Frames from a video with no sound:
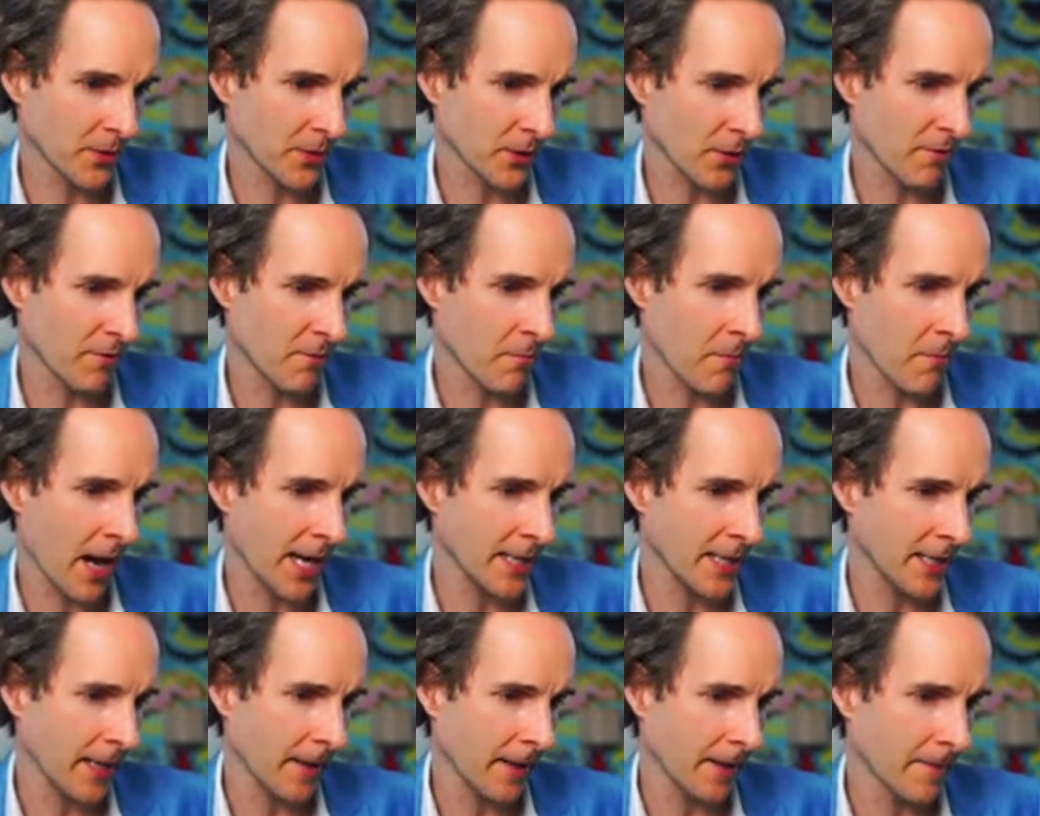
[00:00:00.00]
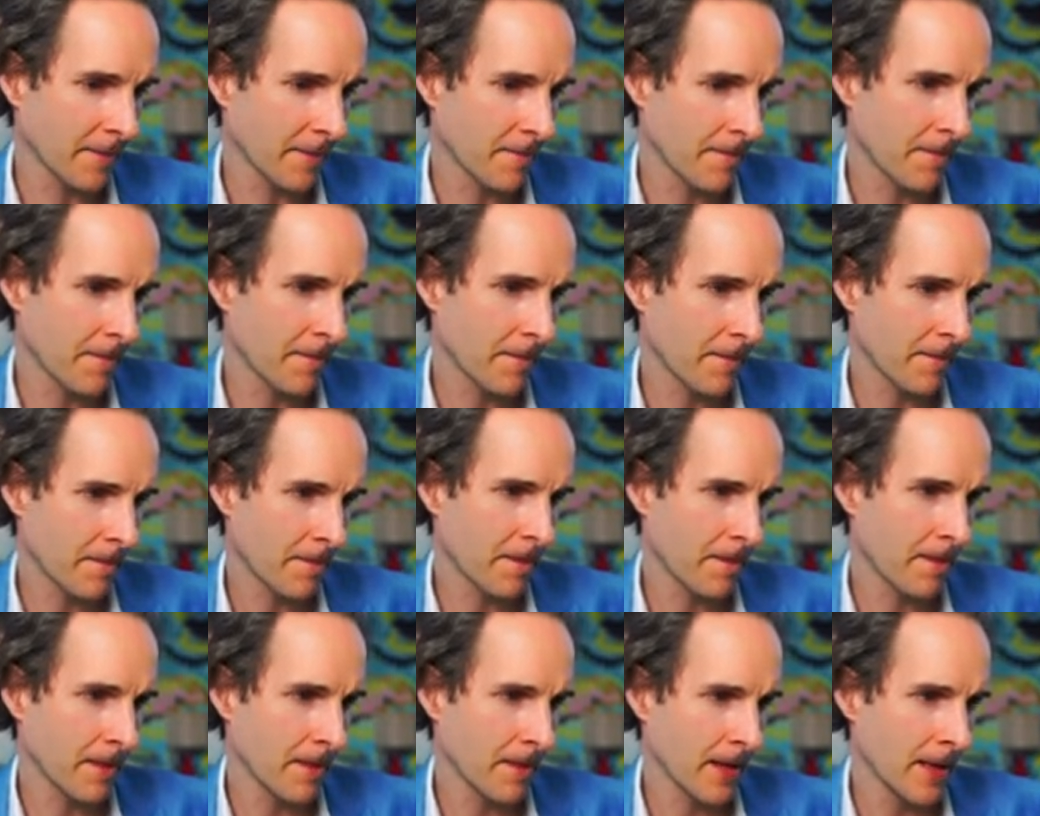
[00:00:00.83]
of mining.
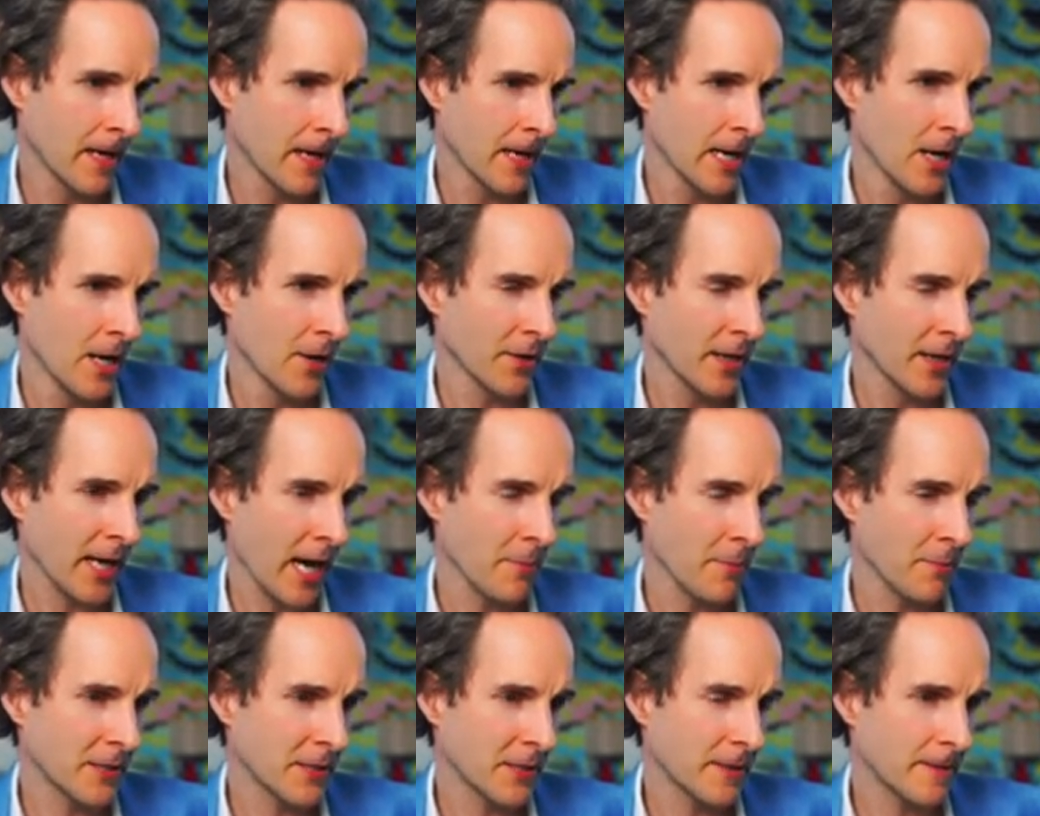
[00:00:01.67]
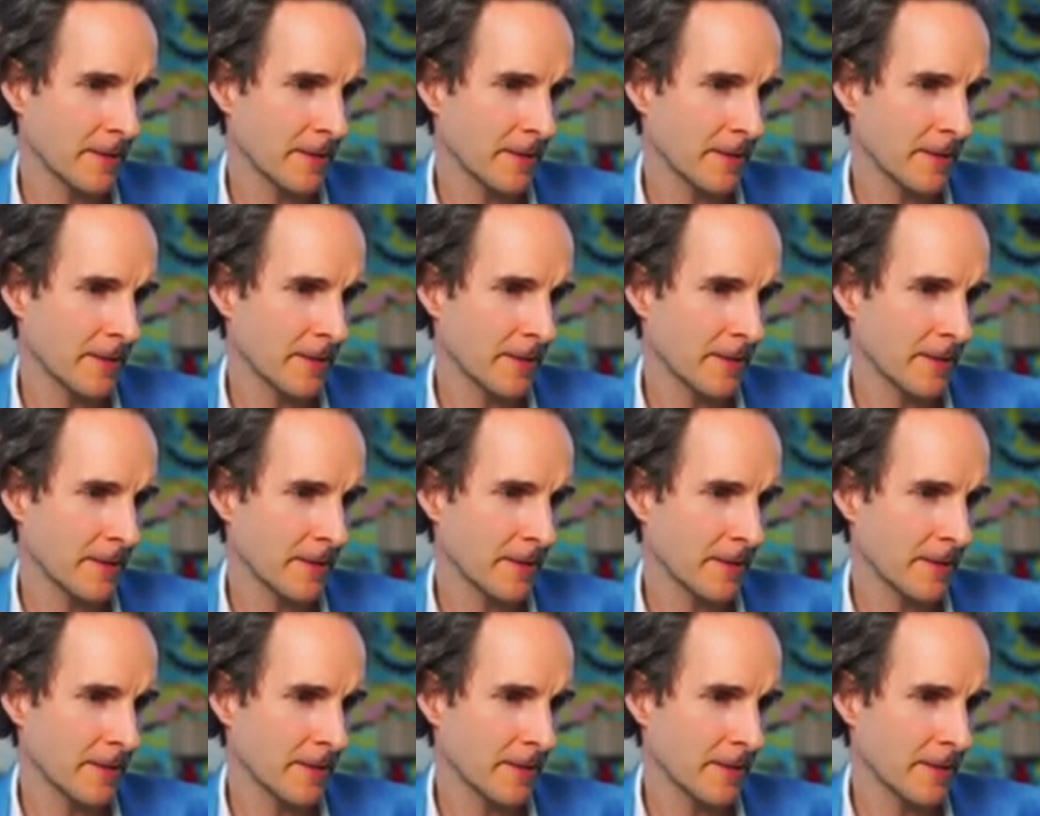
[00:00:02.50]
Okay, but